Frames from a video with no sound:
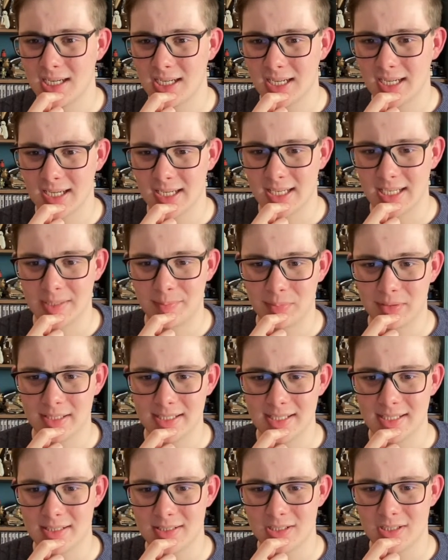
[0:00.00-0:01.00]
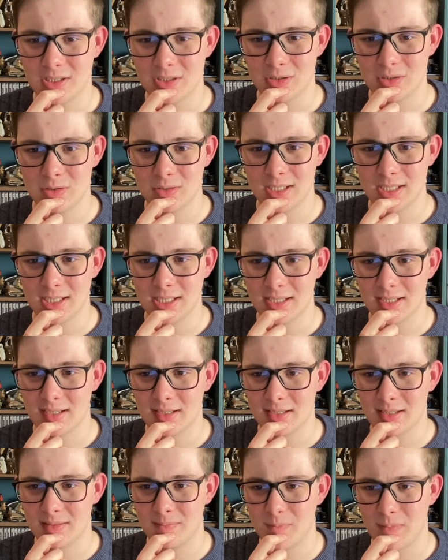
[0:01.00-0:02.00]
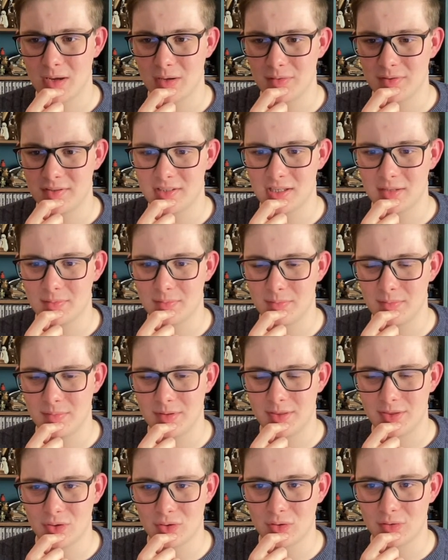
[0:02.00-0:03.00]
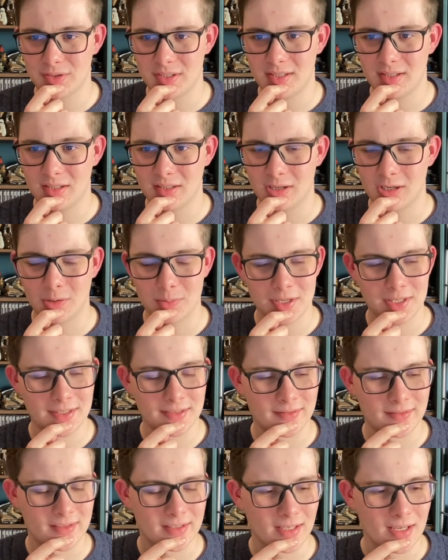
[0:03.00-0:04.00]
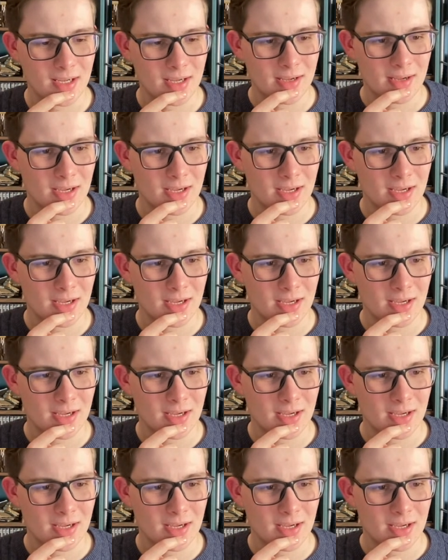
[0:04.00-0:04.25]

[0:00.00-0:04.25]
and please do uh, post some thoughts in the comments